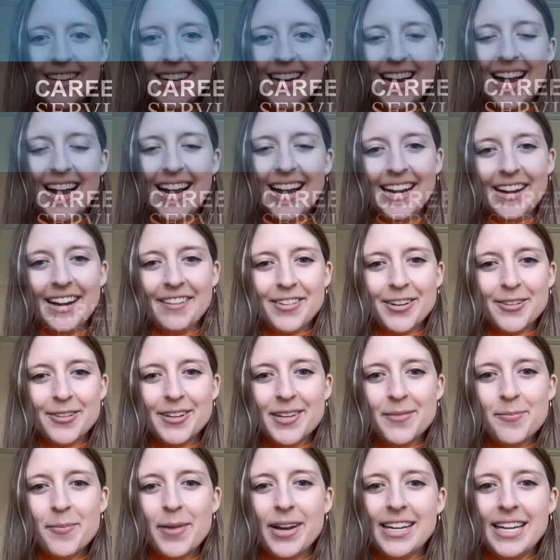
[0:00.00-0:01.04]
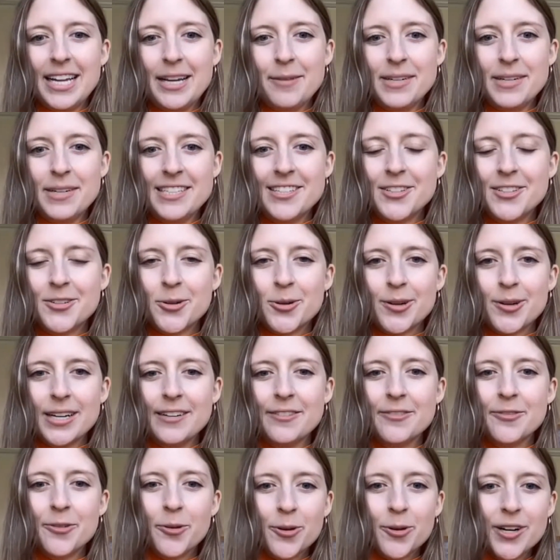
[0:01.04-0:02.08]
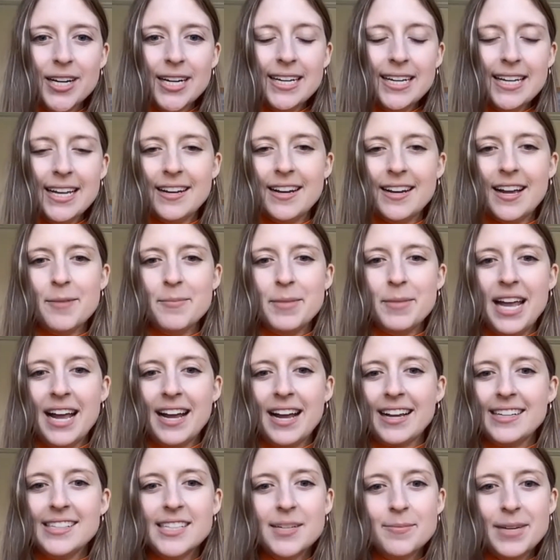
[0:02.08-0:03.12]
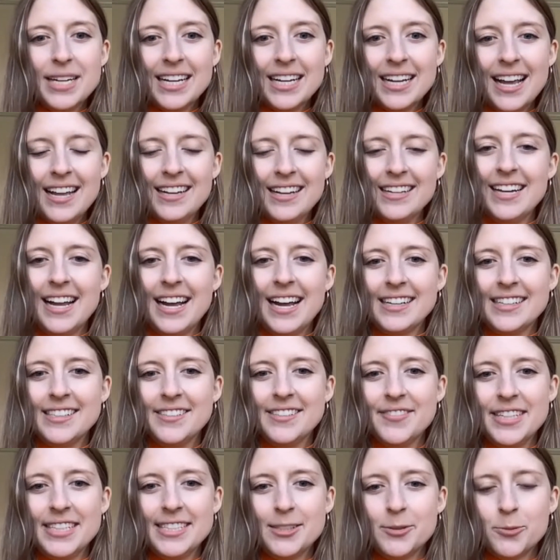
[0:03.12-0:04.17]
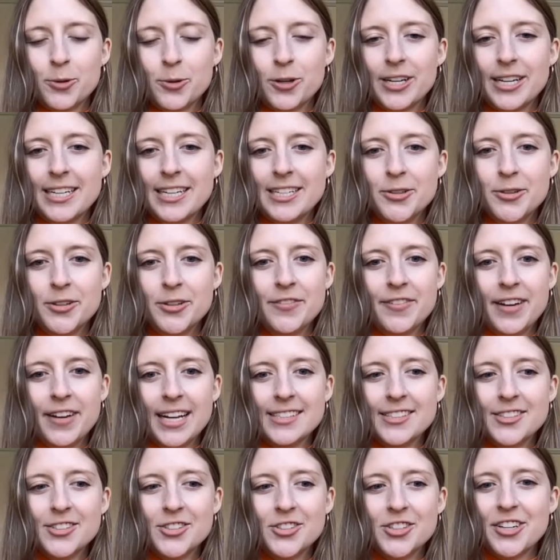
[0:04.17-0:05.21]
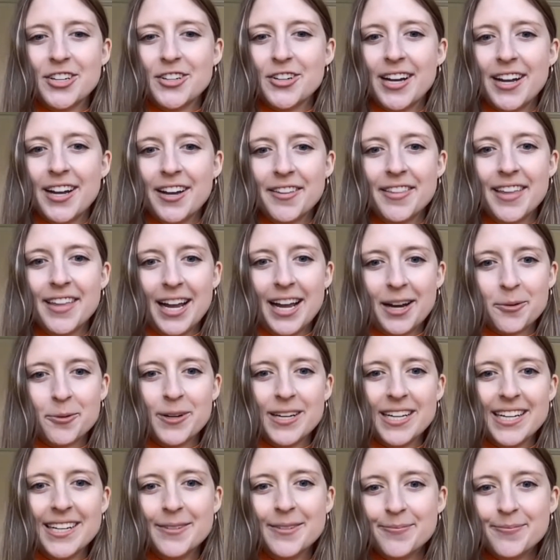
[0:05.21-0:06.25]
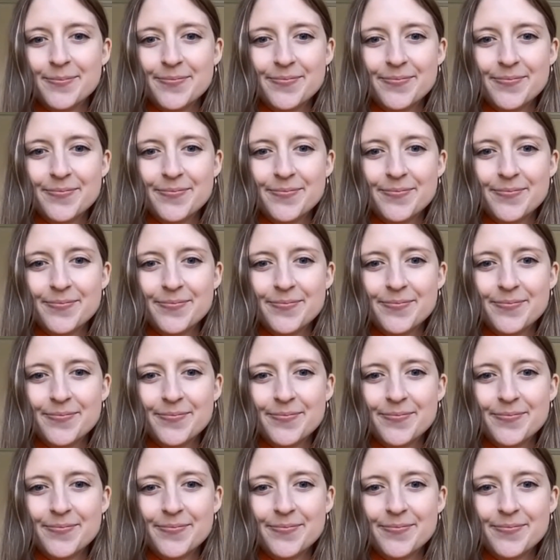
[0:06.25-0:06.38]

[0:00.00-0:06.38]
Hi, everyone. My name is Tori Ford, and I'm an academic and an activist working to advance gender health equity.